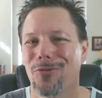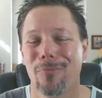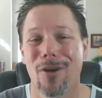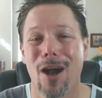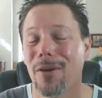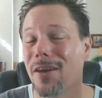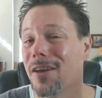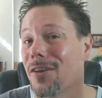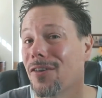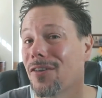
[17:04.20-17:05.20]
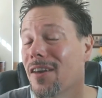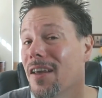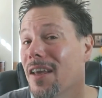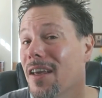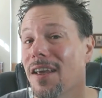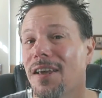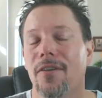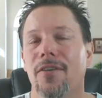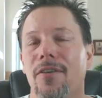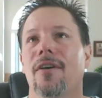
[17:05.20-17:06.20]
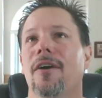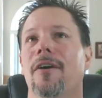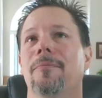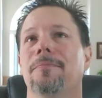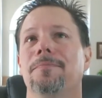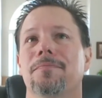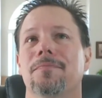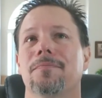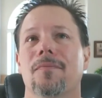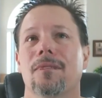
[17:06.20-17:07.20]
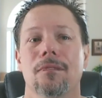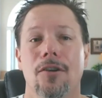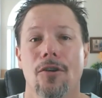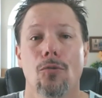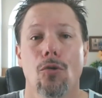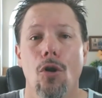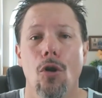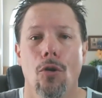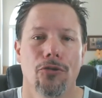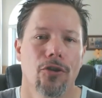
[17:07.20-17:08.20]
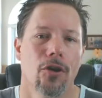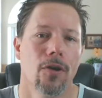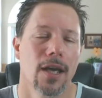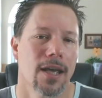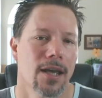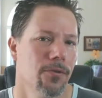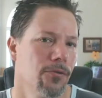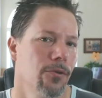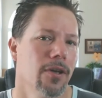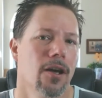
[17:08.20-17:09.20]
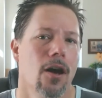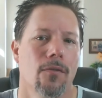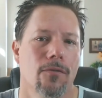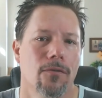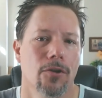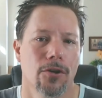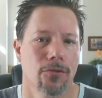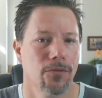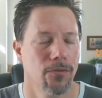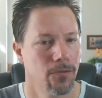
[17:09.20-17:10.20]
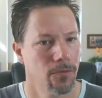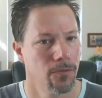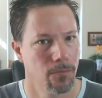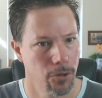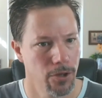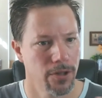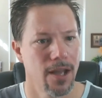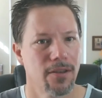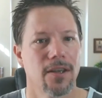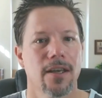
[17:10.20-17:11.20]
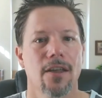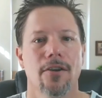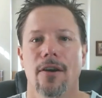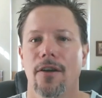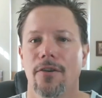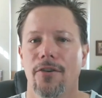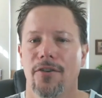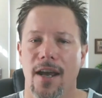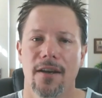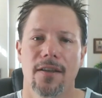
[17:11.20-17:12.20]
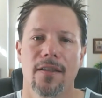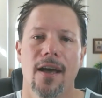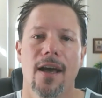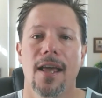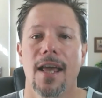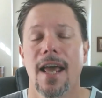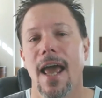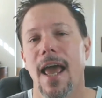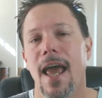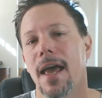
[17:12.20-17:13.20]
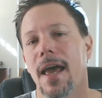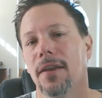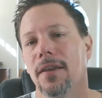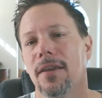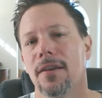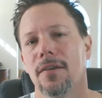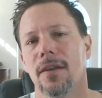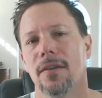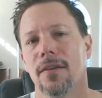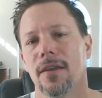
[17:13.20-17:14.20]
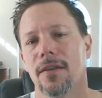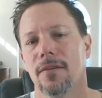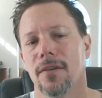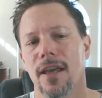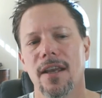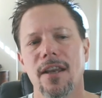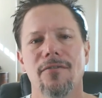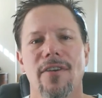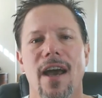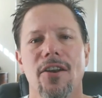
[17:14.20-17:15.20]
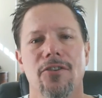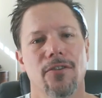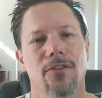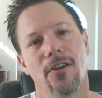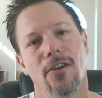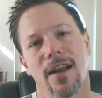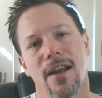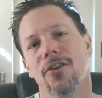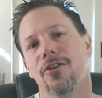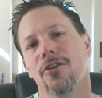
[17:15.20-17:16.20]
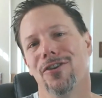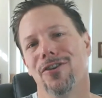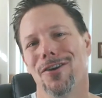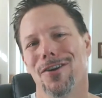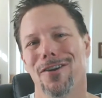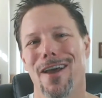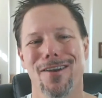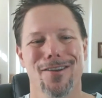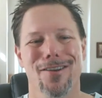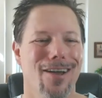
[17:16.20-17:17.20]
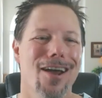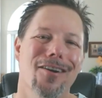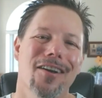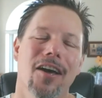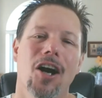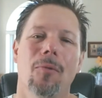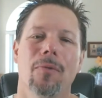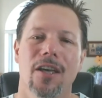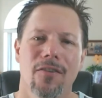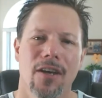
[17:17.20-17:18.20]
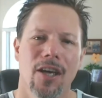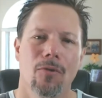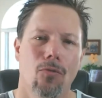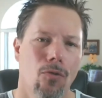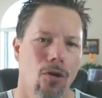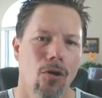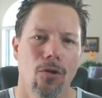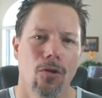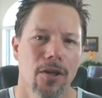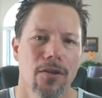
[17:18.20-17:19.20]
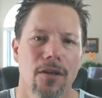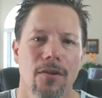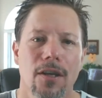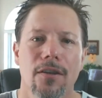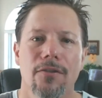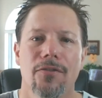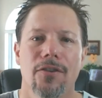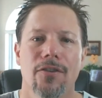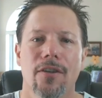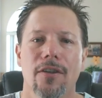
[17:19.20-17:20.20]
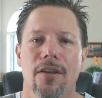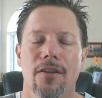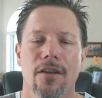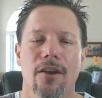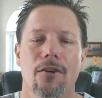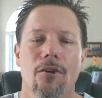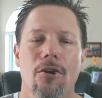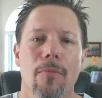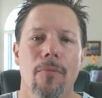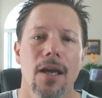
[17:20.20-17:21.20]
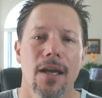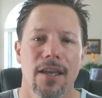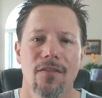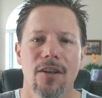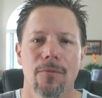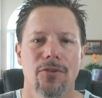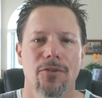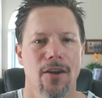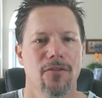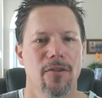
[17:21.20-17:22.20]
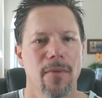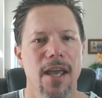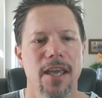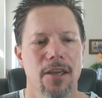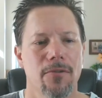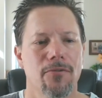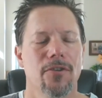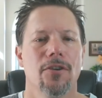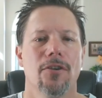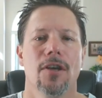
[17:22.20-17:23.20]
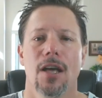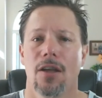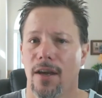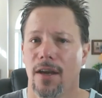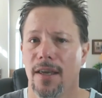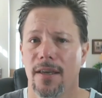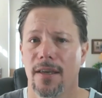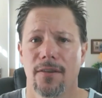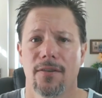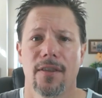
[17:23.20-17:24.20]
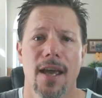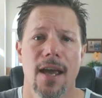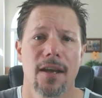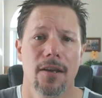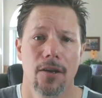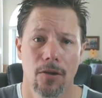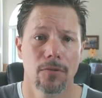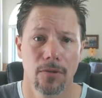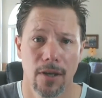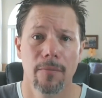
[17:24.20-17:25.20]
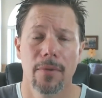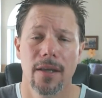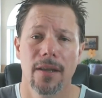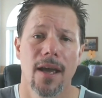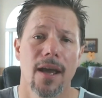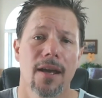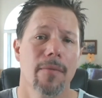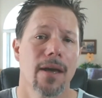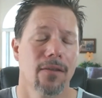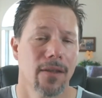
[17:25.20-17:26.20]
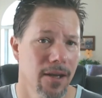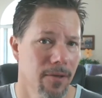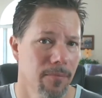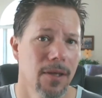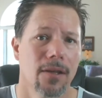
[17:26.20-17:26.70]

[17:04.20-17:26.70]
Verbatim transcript: were probably his, his um, you know, role. So it was really, you know, putting that together, understanding that, and and then and then taking advantage of all that energy and that desire to help, giving him a role in the in the facility, the care home, giving him stuff to make him feel like he is the handy, you know, let him be the handyman, let him.